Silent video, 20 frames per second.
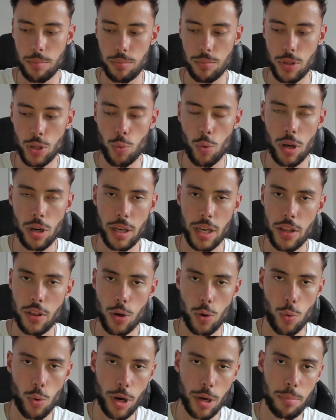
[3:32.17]
you want to either
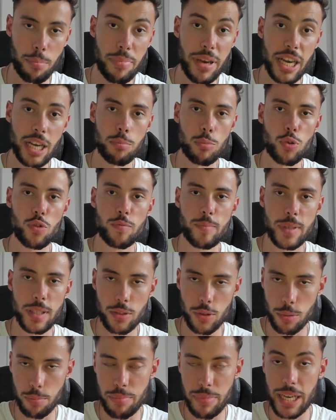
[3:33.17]
work big movement
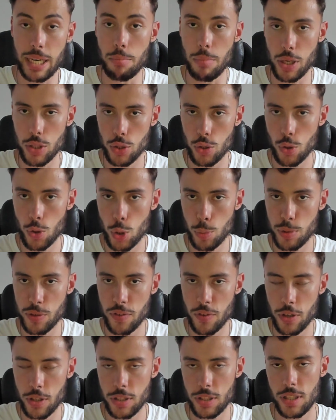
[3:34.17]
or big muscle groups
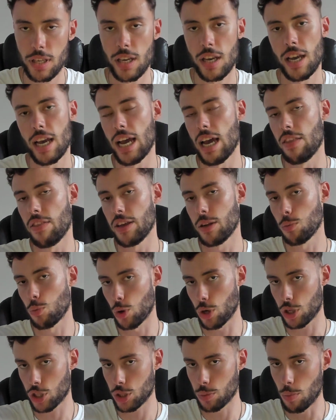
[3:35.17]
first, and then
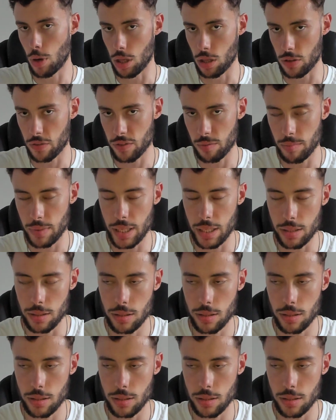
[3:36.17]
work smaller from there.